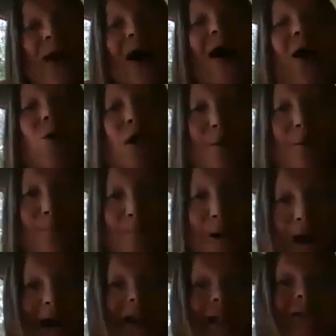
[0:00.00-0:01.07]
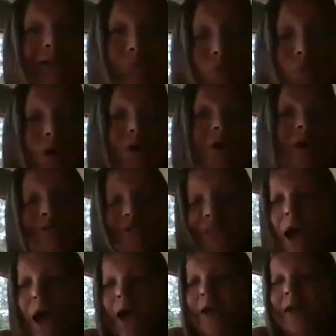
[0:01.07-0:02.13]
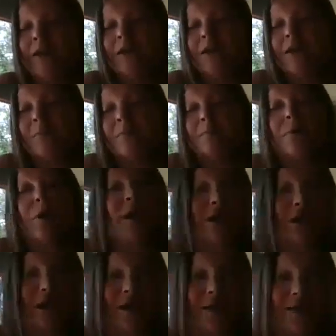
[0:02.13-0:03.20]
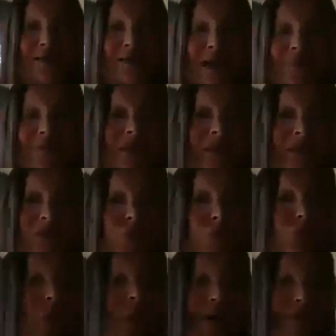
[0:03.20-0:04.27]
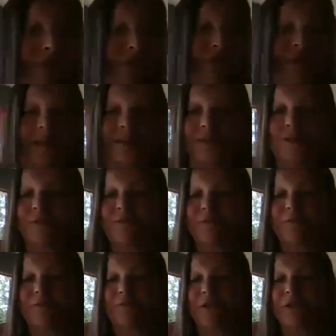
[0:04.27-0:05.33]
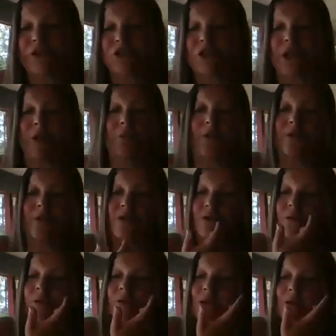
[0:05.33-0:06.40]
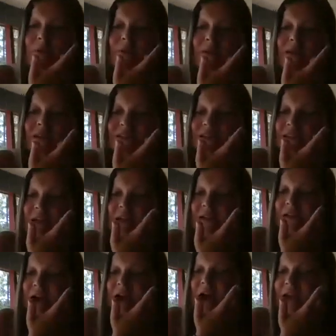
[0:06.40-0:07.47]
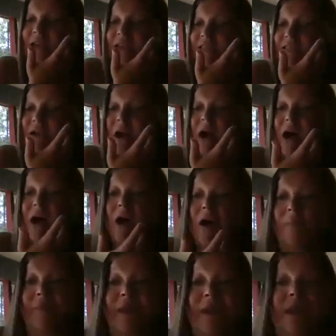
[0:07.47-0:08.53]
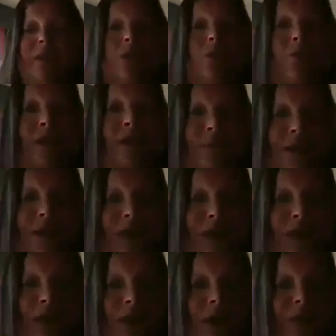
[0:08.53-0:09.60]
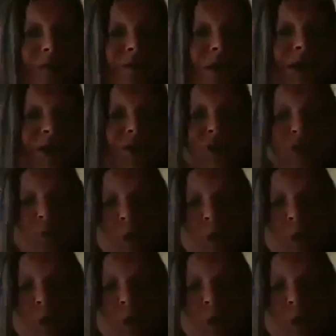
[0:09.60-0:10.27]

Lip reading: how a mind work of a guy, but I definitely don't know everything. So feel free to share with us guys. And I know maybe a lot of you guys are going to